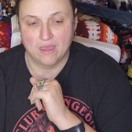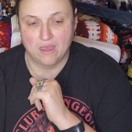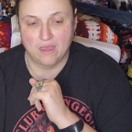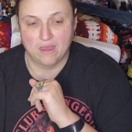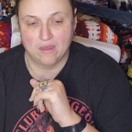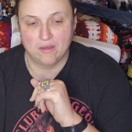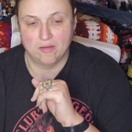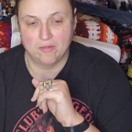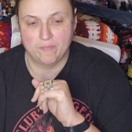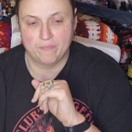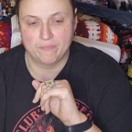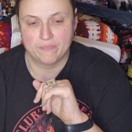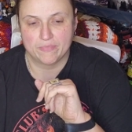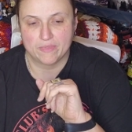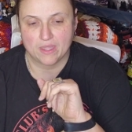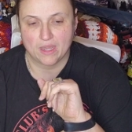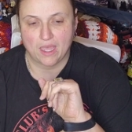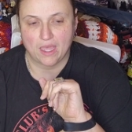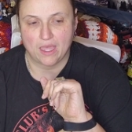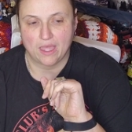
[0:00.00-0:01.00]
um,
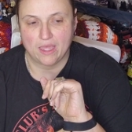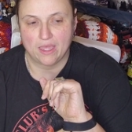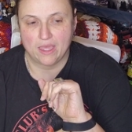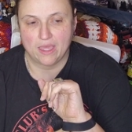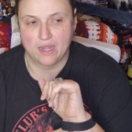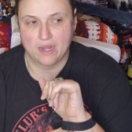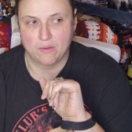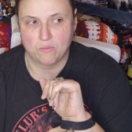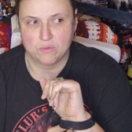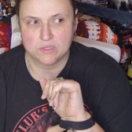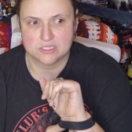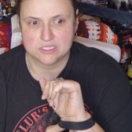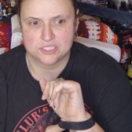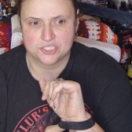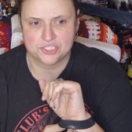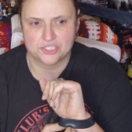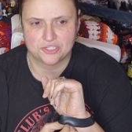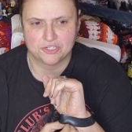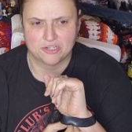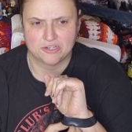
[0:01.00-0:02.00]
and I
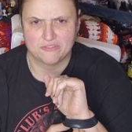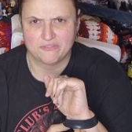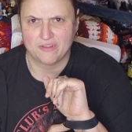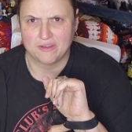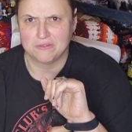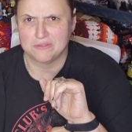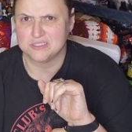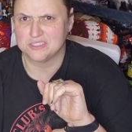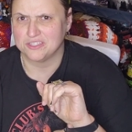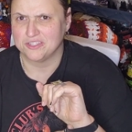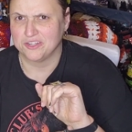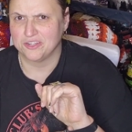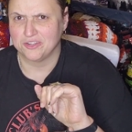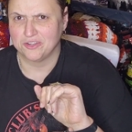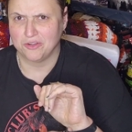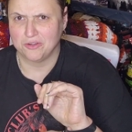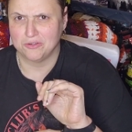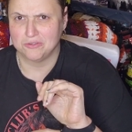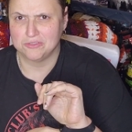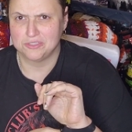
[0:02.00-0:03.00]
wasn't sure if I was going to
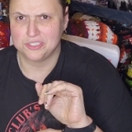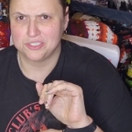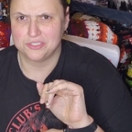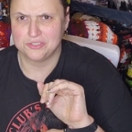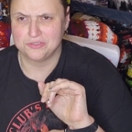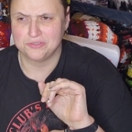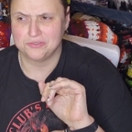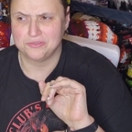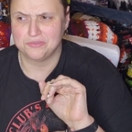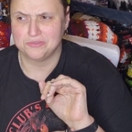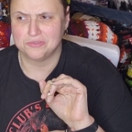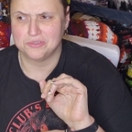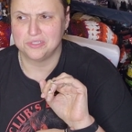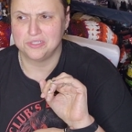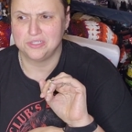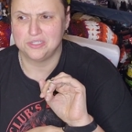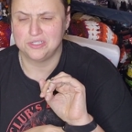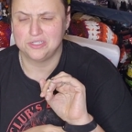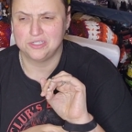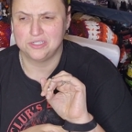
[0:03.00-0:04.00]
go to
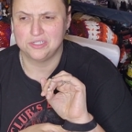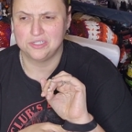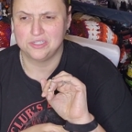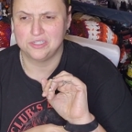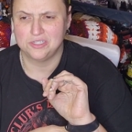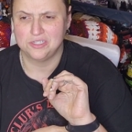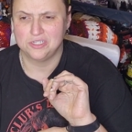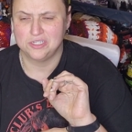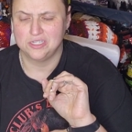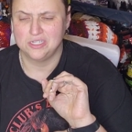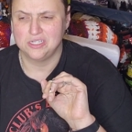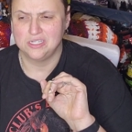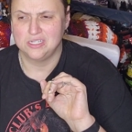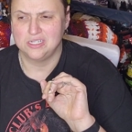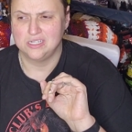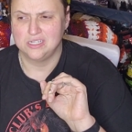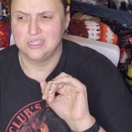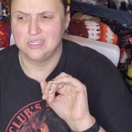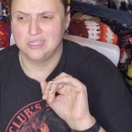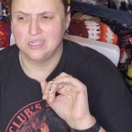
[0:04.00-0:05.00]

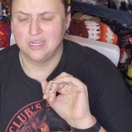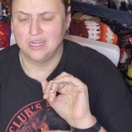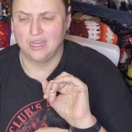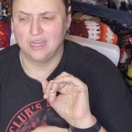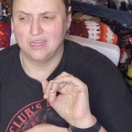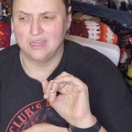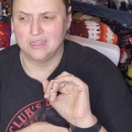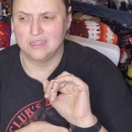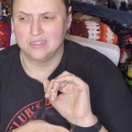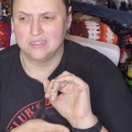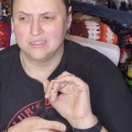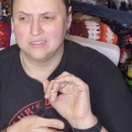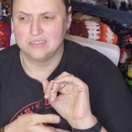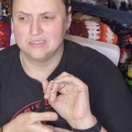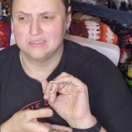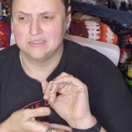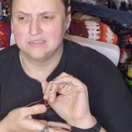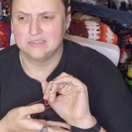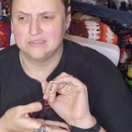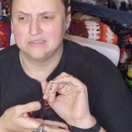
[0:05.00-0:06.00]

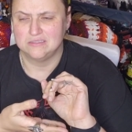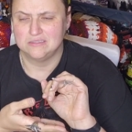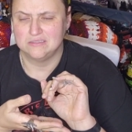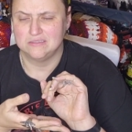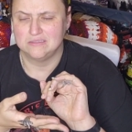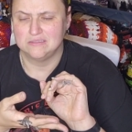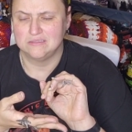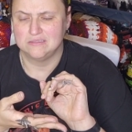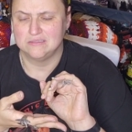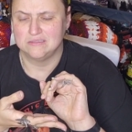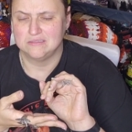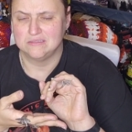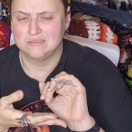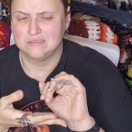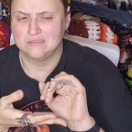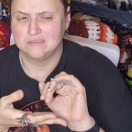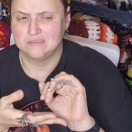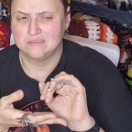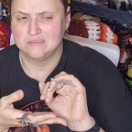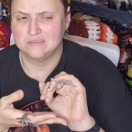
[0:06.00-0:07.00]
uh,
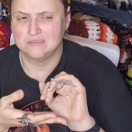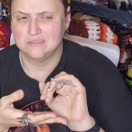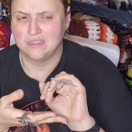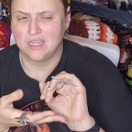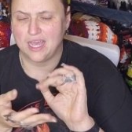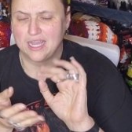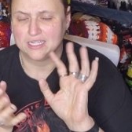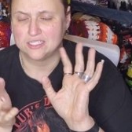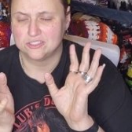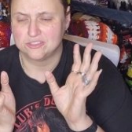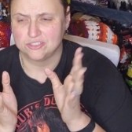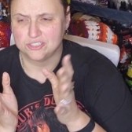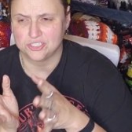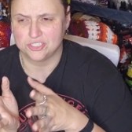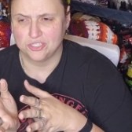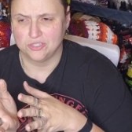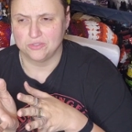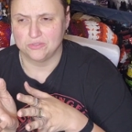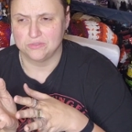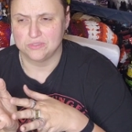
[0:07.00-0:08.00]
extra
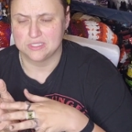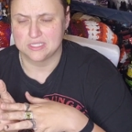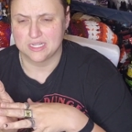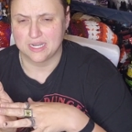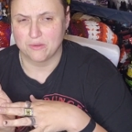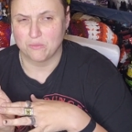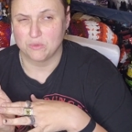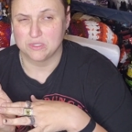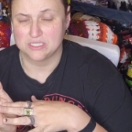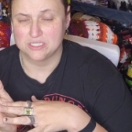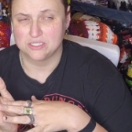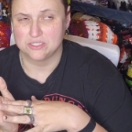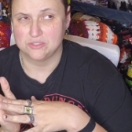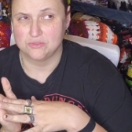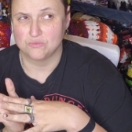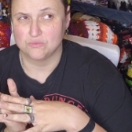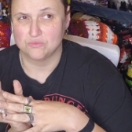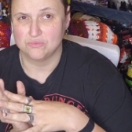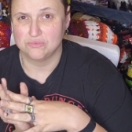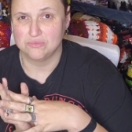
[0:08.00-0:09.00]
shows that I
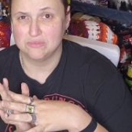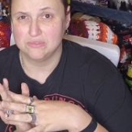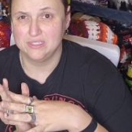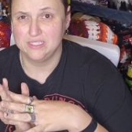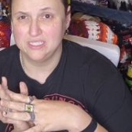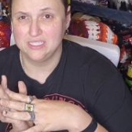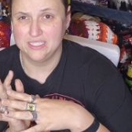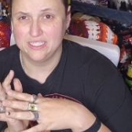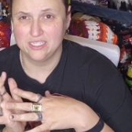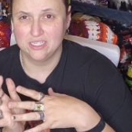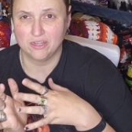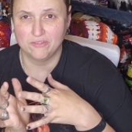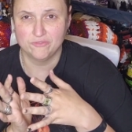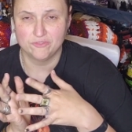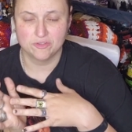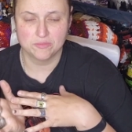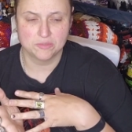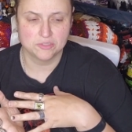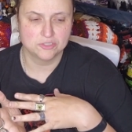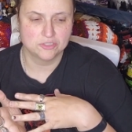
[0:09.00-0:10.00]
wasn't really
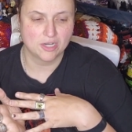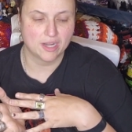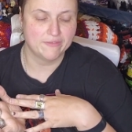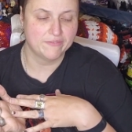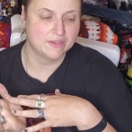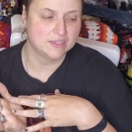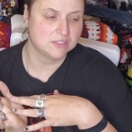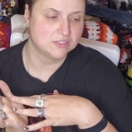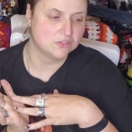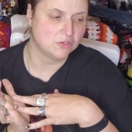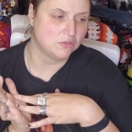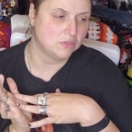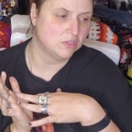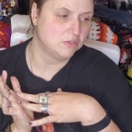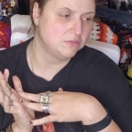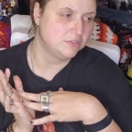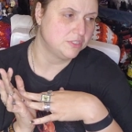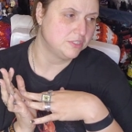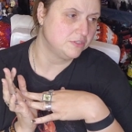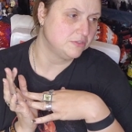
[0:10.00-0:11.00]
comfortable driving
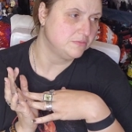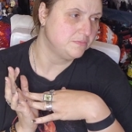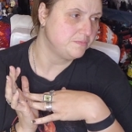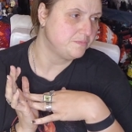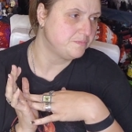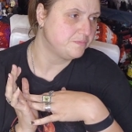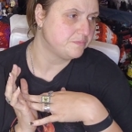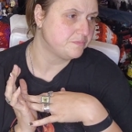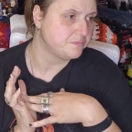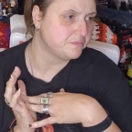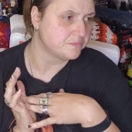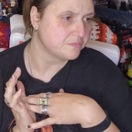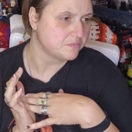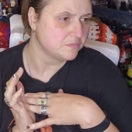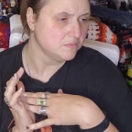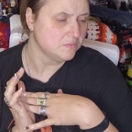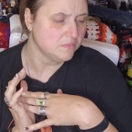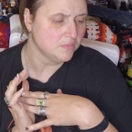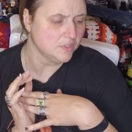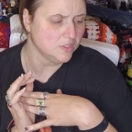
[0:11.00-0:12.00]
solo to
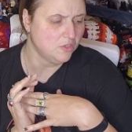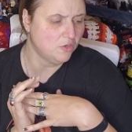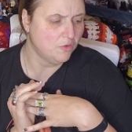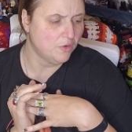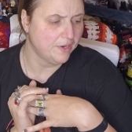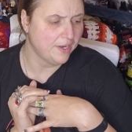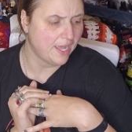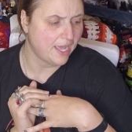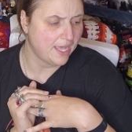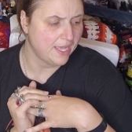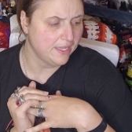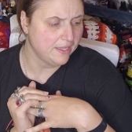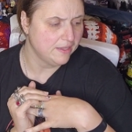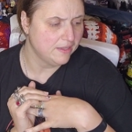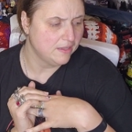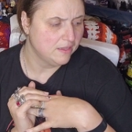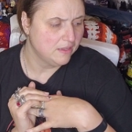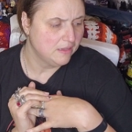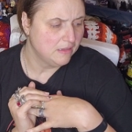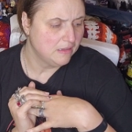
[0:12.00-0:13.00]
or not.
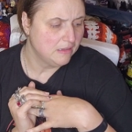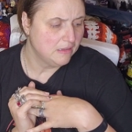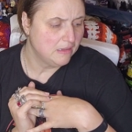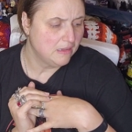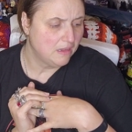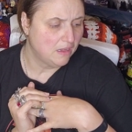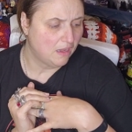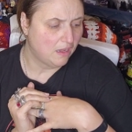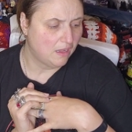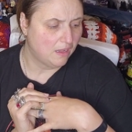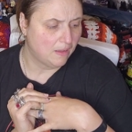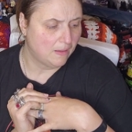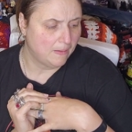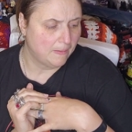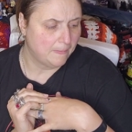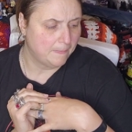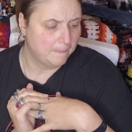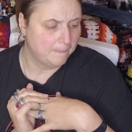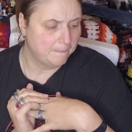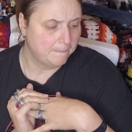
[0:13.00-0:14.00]

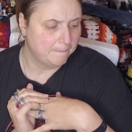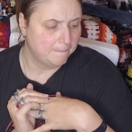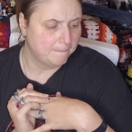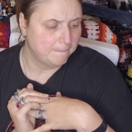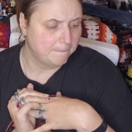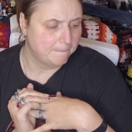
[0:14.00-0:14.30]
Um,